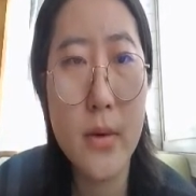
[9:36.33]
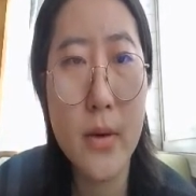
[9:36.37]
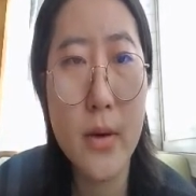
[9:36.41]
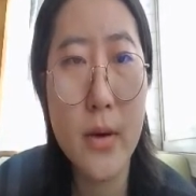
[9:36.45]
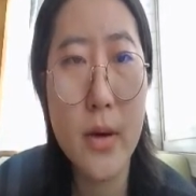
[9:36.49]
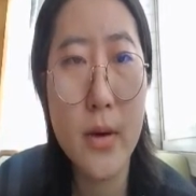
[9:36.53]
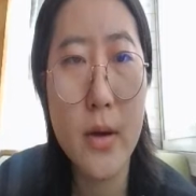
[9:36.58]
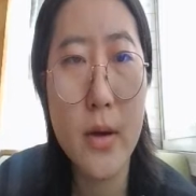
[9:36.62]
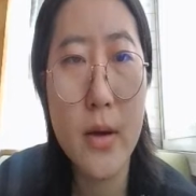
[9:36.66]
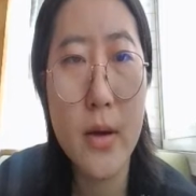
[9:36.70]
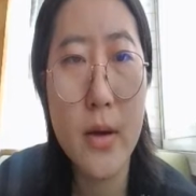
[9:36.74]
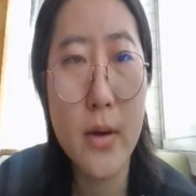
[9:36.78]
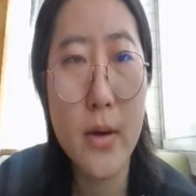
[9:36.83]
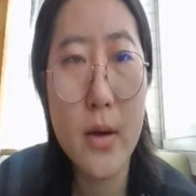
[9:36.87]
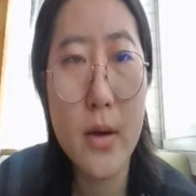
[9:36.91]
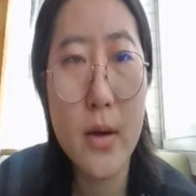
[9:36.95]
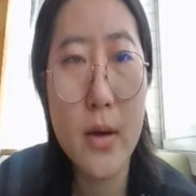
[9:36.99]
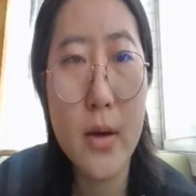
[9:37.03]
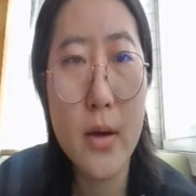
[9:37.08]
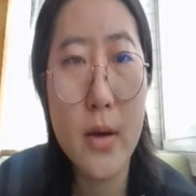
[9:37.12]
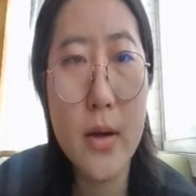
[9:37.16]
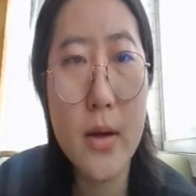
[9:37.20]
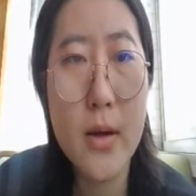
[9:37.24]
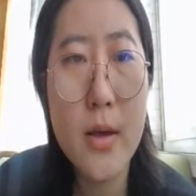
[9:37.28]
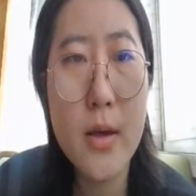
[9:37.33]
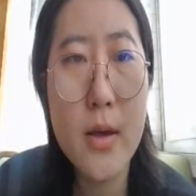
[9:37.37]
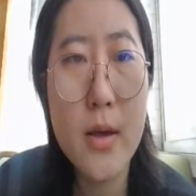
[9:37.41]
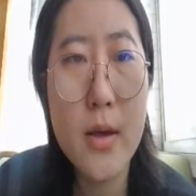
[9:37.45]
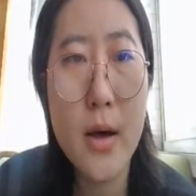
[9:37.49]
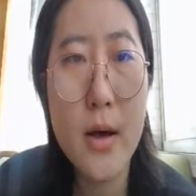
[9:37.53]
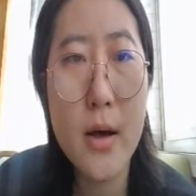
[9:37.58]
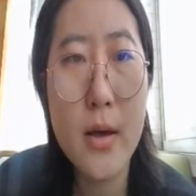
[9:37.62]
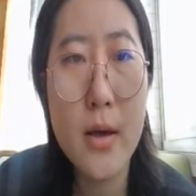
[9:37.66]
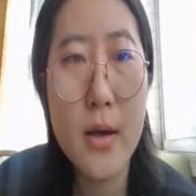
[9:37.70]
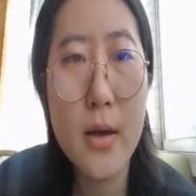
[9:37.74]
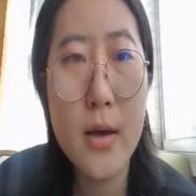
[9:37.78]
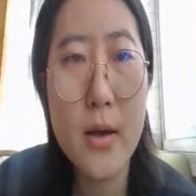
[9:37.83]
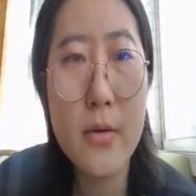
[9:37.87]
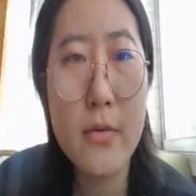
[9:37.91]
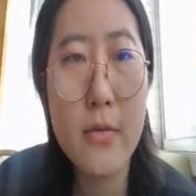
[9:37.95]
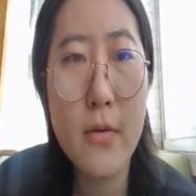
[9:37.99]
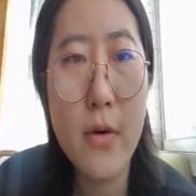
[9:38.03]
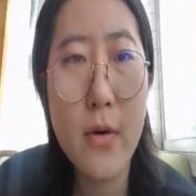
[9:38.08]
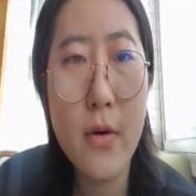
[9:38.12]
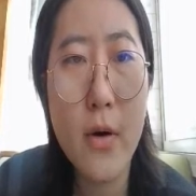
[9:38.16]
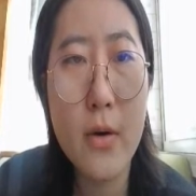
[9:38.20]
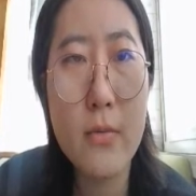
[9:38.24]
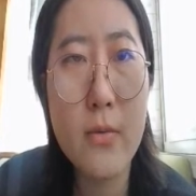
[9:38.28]
Okay, in here,
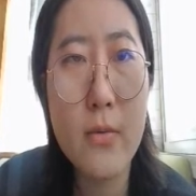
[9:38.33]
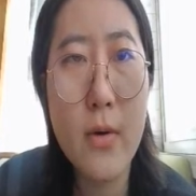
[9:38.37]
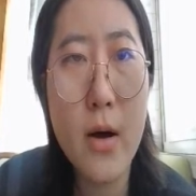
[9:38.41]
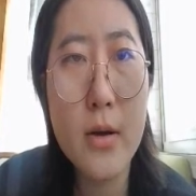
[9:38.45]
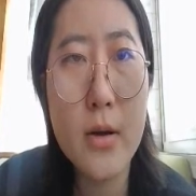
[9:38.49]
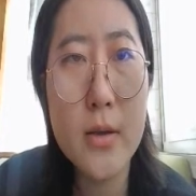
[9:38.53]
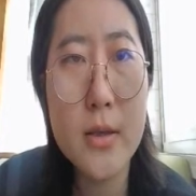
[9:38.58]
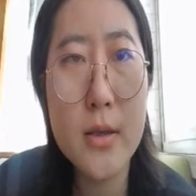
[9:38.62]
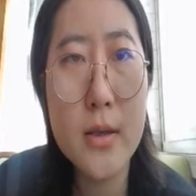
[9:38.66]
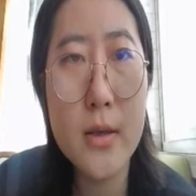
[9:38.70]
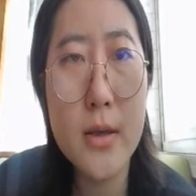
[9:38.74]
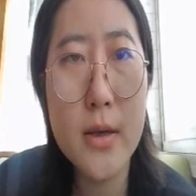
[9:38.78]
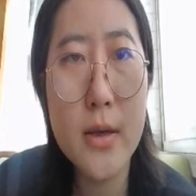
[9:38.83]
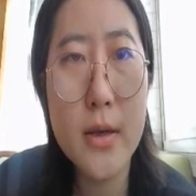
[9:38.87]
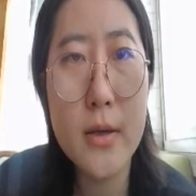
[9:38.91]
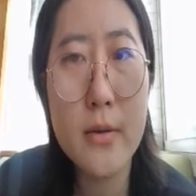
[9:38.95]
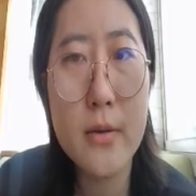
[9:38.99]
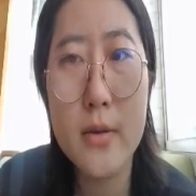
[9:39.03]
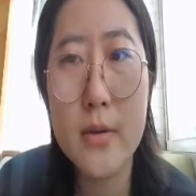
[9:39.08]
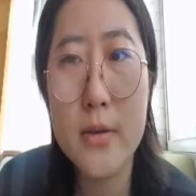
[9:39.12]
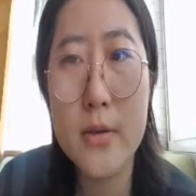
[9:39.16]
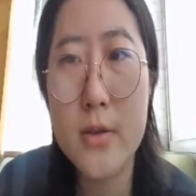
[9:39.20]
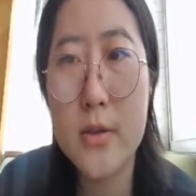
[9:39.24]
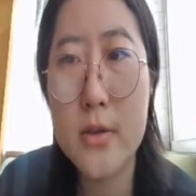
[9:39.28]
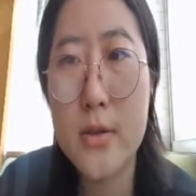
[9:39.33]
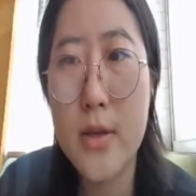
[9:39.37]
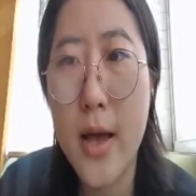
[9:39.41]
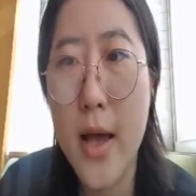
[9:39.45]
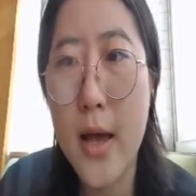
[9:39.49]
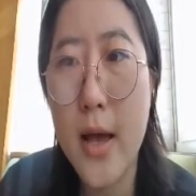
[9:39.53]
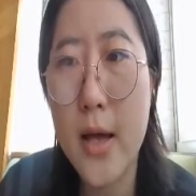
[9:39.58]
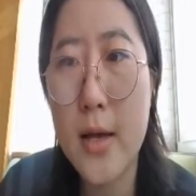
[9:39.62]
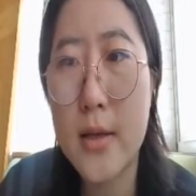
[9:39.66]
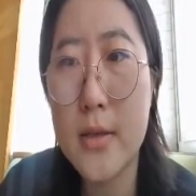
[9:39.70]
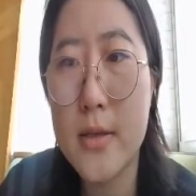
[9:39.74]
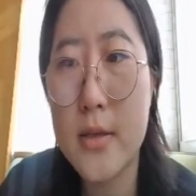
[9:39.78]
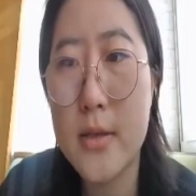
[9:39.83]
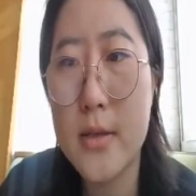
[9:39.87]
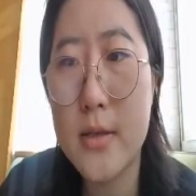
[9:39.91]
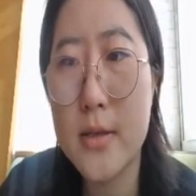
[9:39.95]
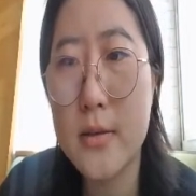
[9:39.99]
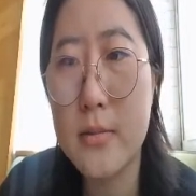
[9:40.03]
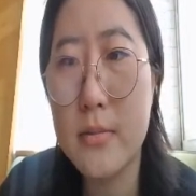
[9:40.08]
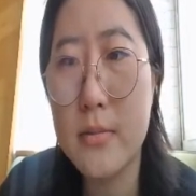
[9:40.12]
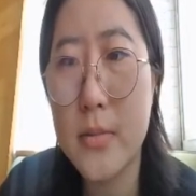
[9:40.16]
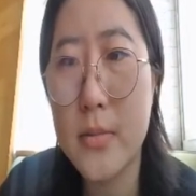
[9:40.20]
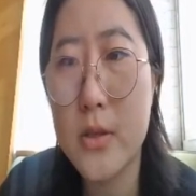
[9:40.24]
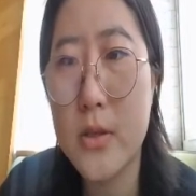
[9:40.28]
if I right click this
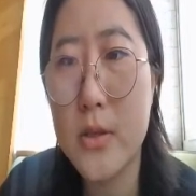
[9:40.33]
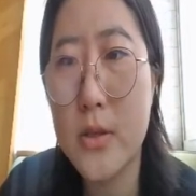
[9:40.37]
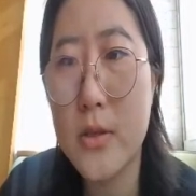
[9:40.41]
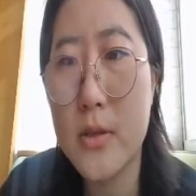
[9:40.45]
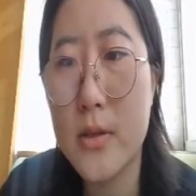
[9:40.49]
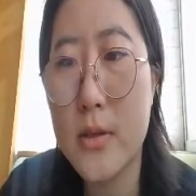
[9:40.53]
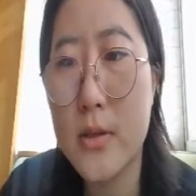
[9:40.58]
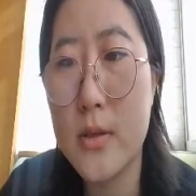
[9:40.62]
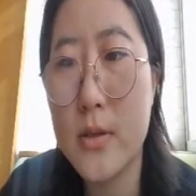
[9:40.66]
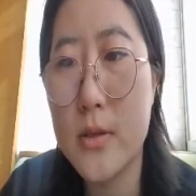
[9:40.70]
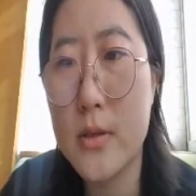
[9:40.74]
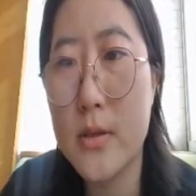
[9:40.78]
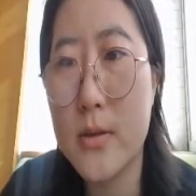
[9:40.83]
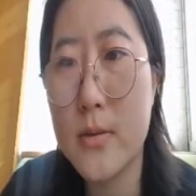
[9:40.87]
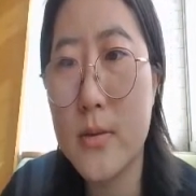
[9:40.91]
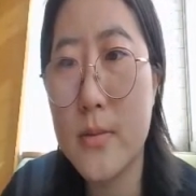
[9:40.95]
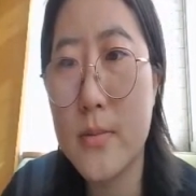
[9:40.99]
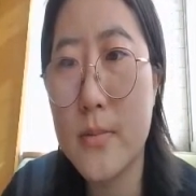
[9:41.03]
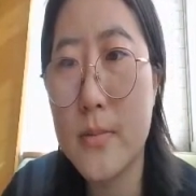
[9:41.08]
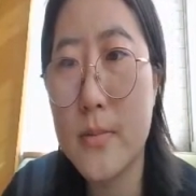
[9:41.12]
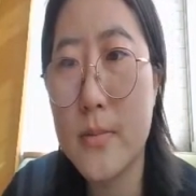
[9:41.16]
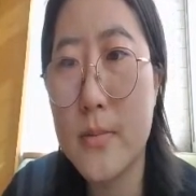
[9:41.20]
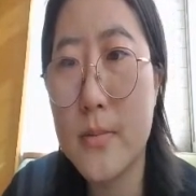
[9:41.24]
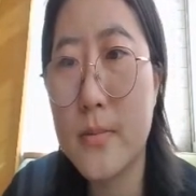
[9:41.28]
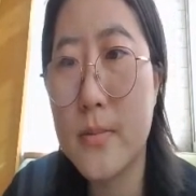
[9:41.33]
edit materials,